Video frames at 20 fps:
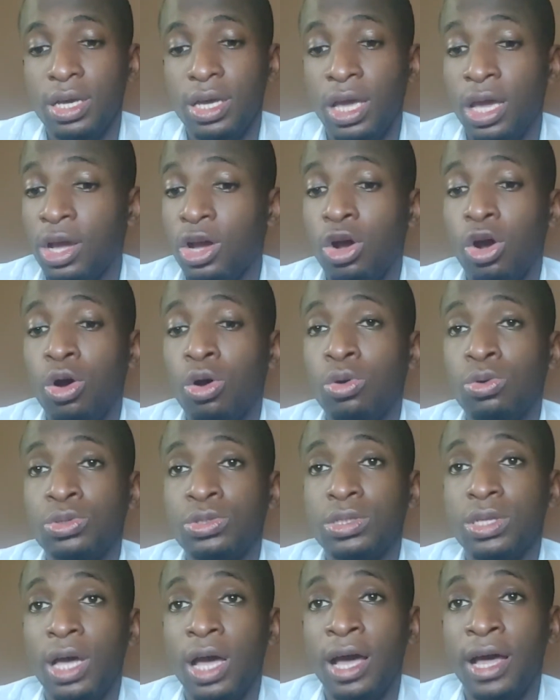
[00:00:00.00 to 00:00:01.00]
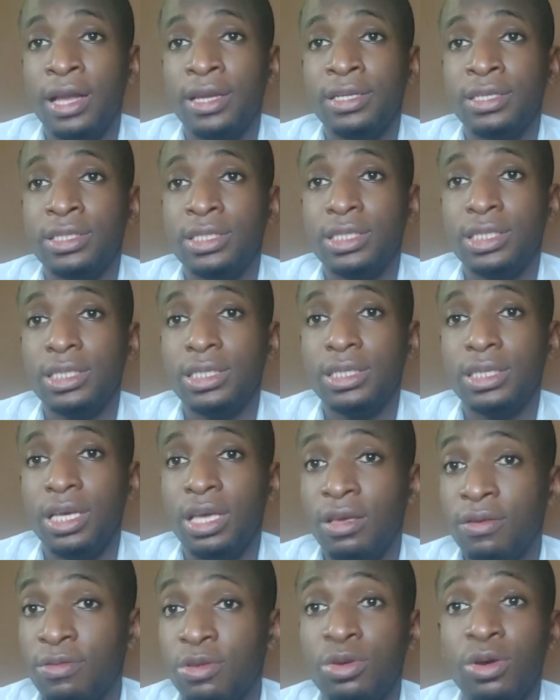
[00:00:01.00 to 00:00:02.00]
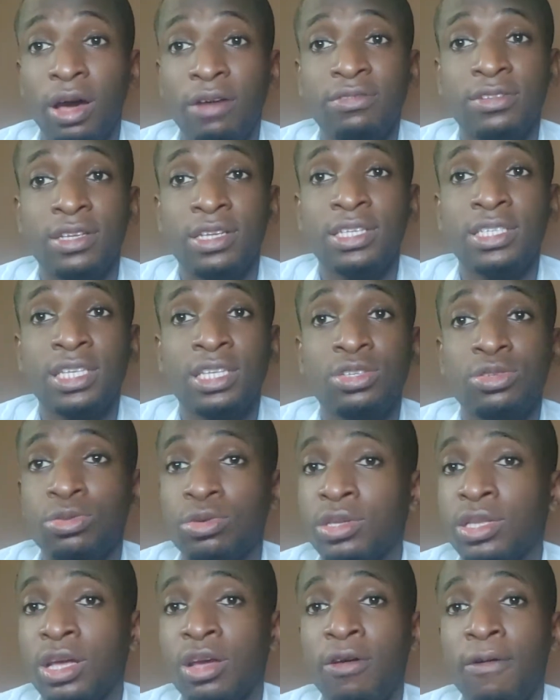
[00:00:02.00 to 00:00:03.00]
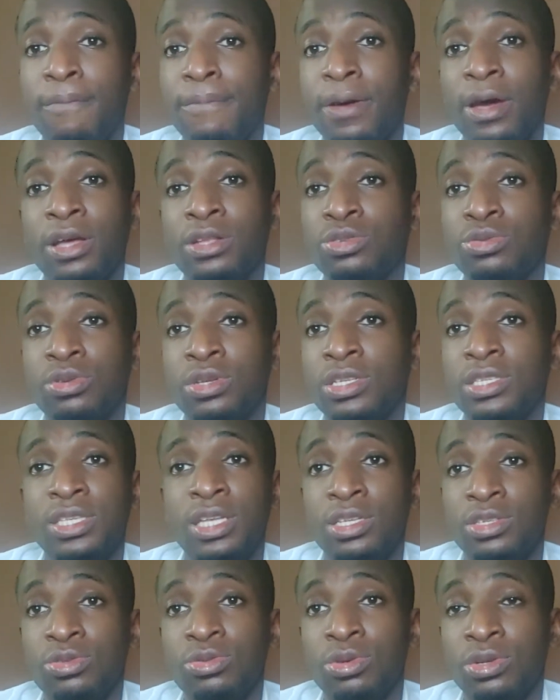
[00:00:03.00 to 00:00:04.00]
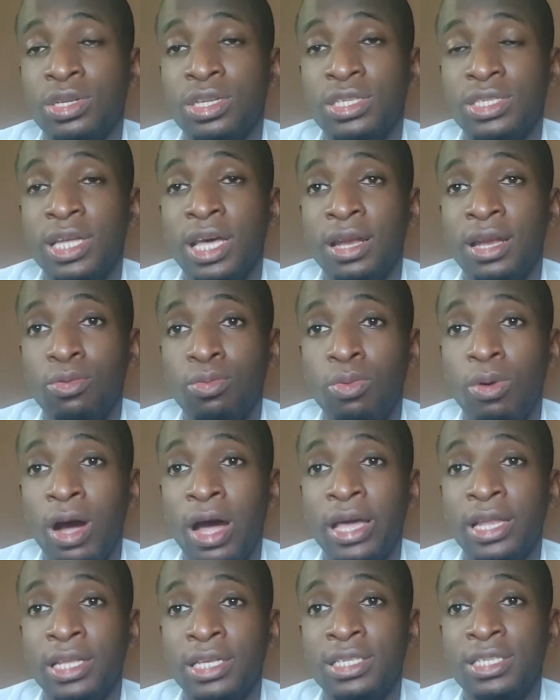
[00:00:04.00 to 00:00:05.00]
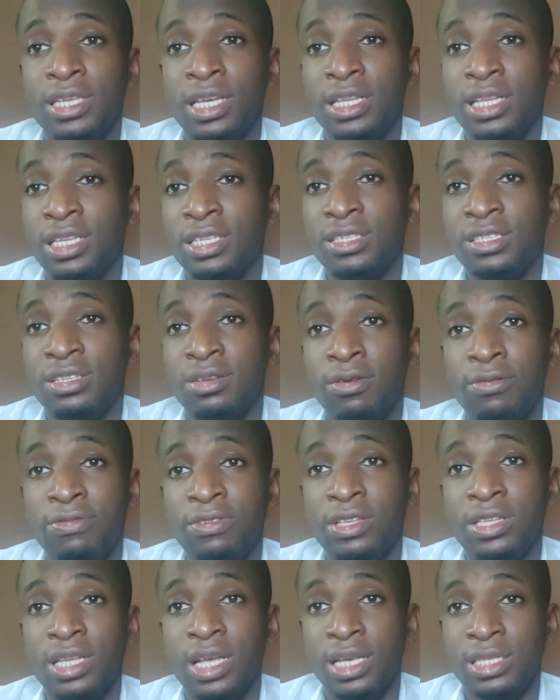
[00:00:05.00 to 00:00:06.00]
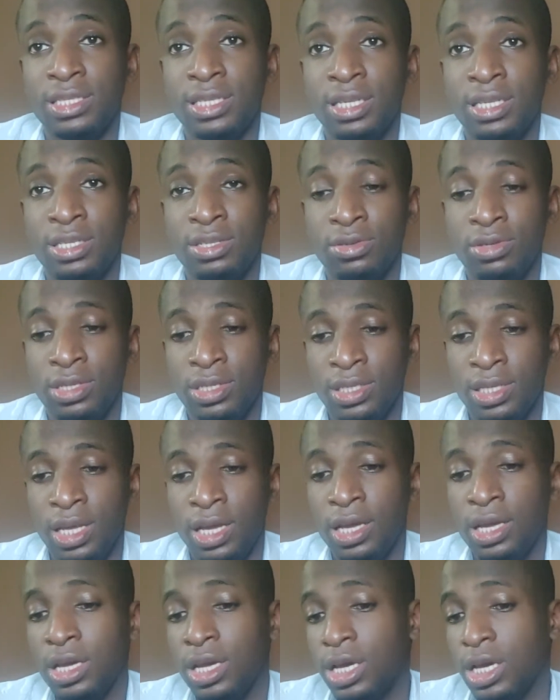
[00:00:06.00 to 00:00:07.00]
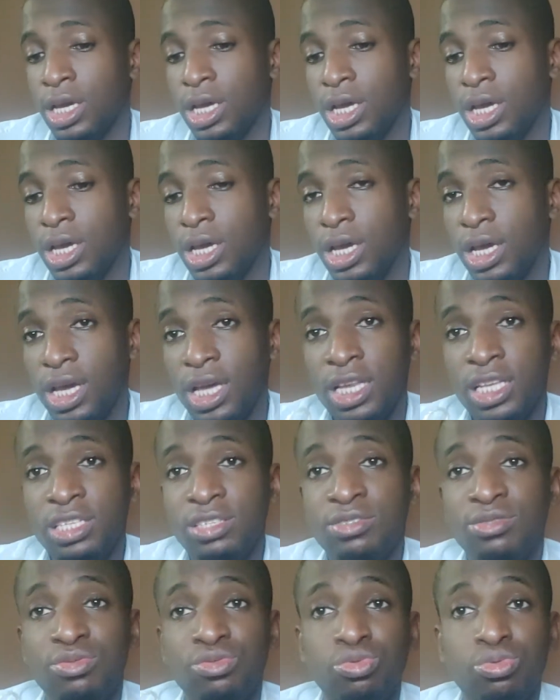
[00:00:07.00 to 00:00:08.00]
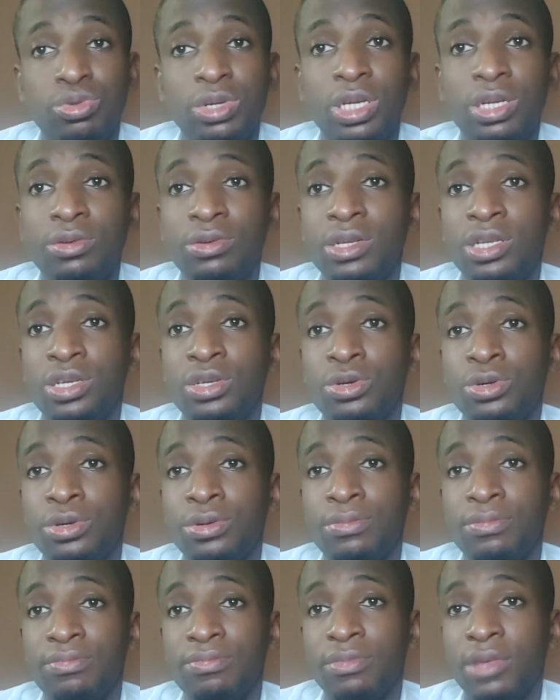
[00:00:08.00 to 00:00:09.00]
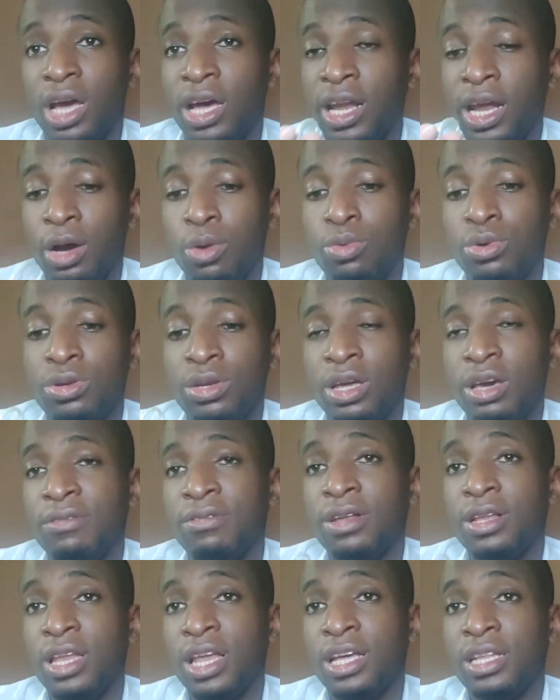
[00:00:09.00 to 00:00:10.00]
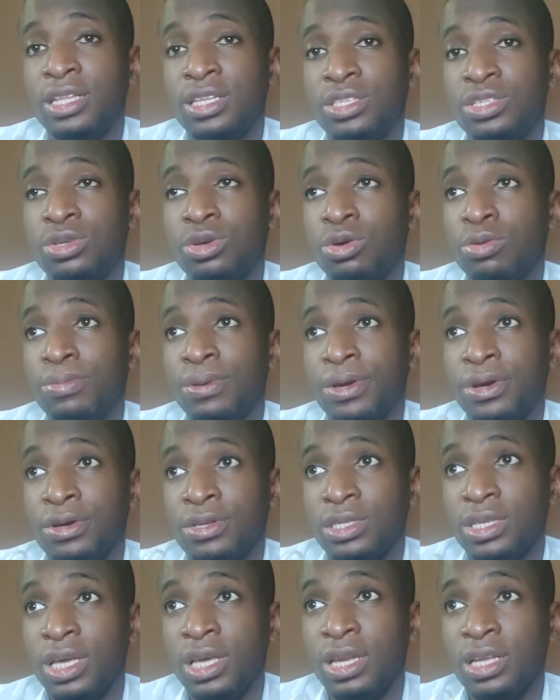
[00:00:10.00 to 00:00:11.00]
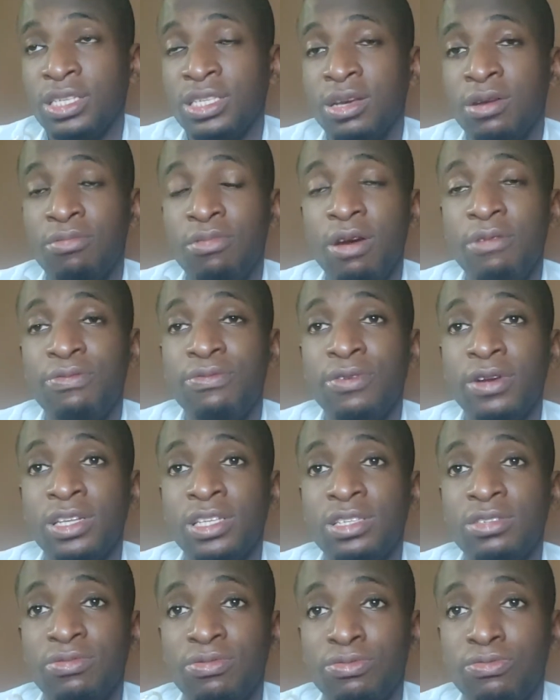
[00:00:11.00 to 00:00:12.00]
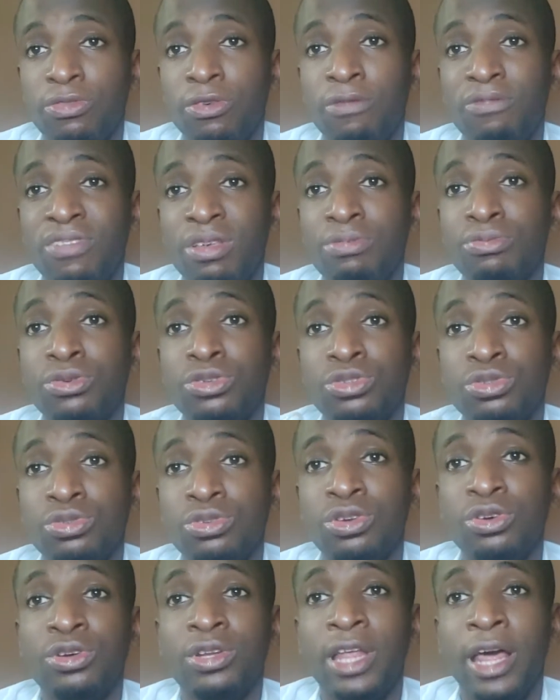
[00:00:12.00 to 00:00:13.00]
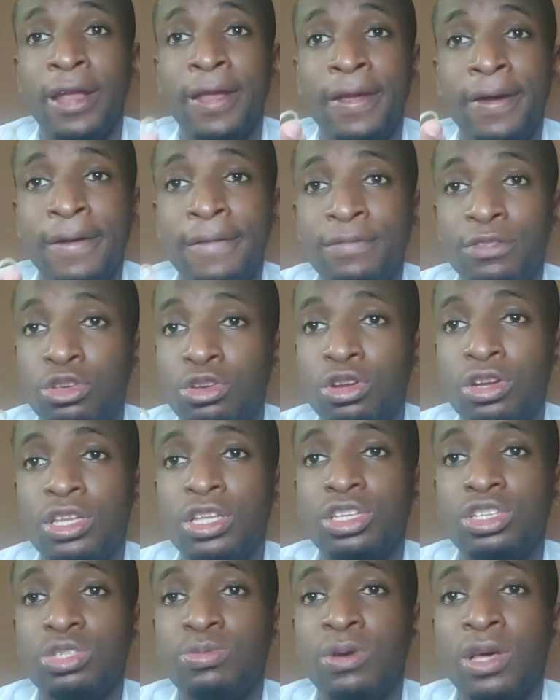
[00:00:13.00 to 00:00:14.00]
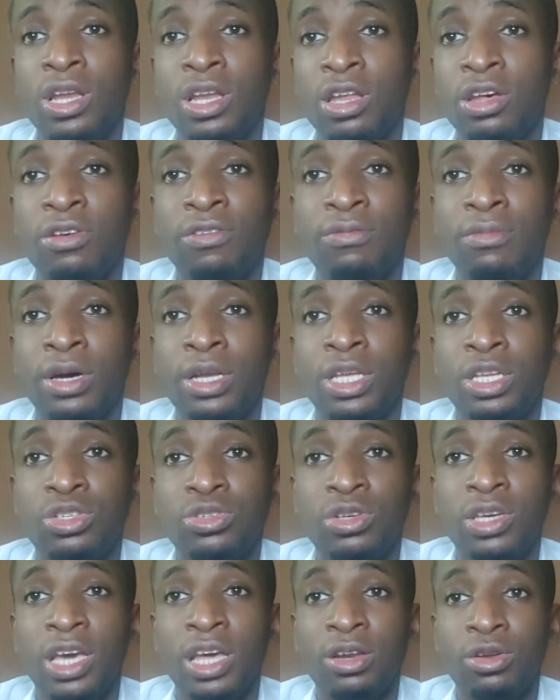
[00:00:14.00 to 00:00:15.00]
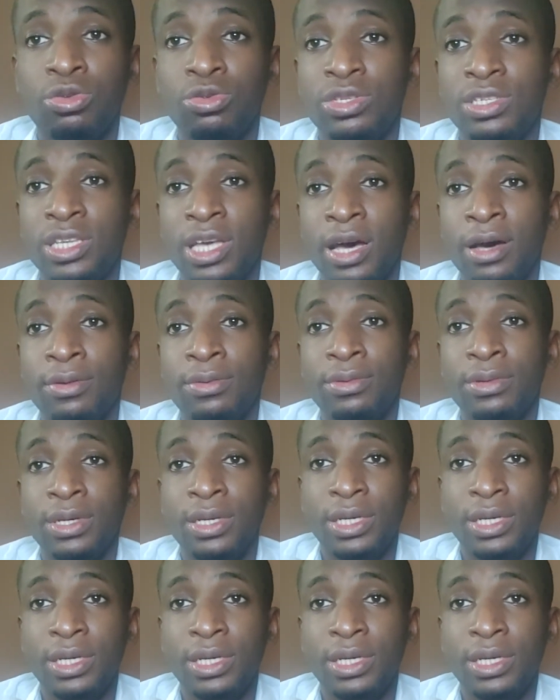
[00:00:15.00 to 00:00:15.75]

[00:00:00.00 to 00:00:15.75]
a cult, and if you have to listen to it and compare it to other sets to understand why this set is still fantastic to this day. It is really, really good. And I will never let this go, because it is a reference for people to know that you don't need to spend a lot of money to get good sound.